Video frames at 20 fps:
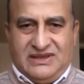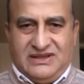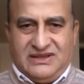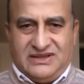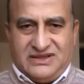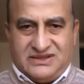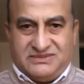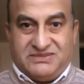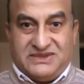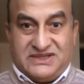
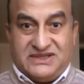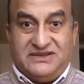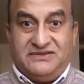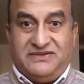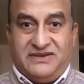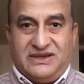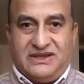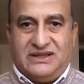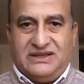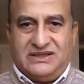
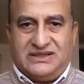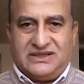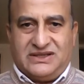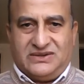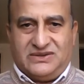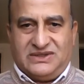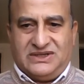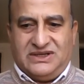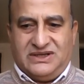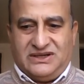specifically
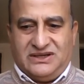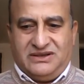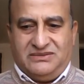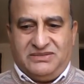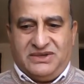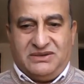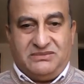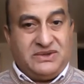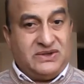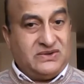Saudi
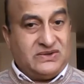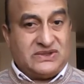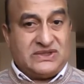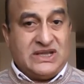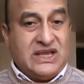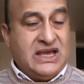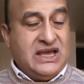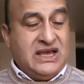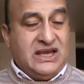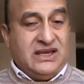Arabia, because
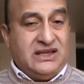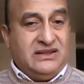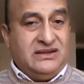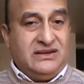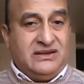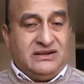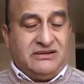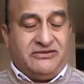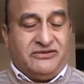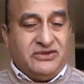there
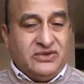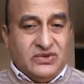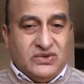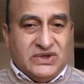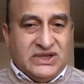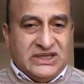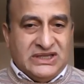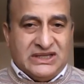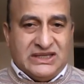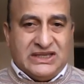are few
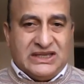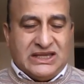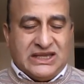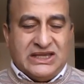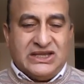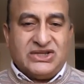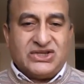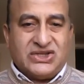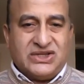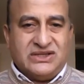
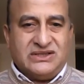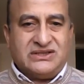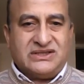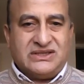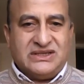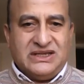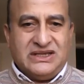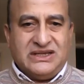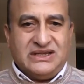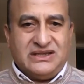indications
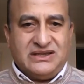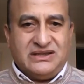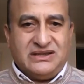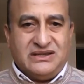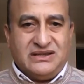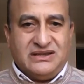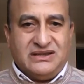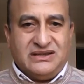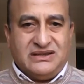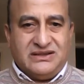
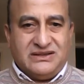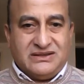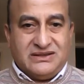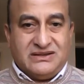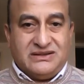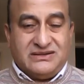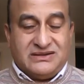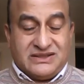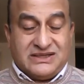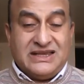
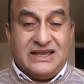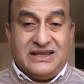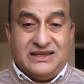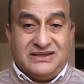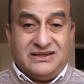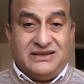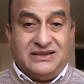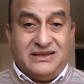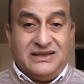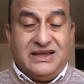say
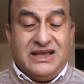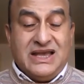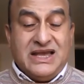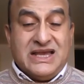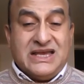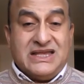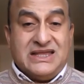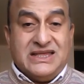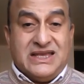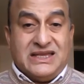
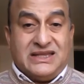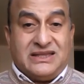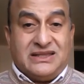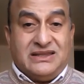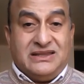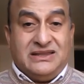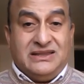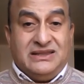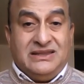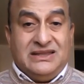that
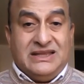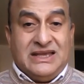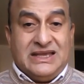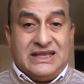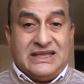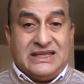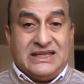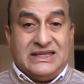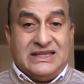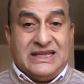the
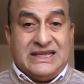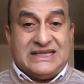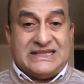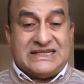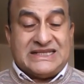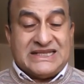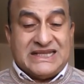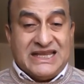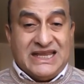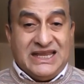
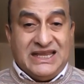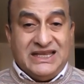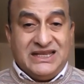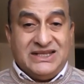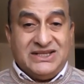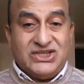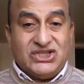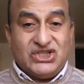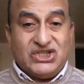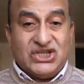
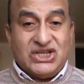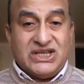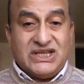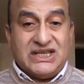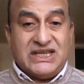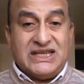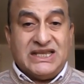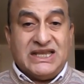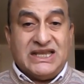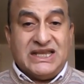change
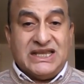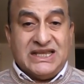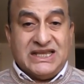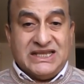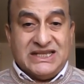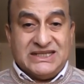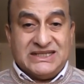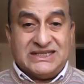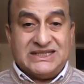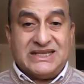
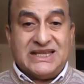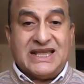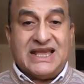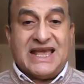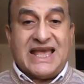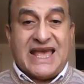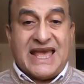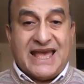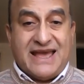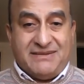is
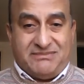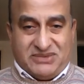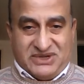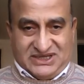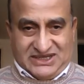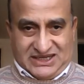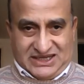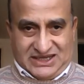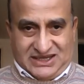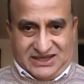happening.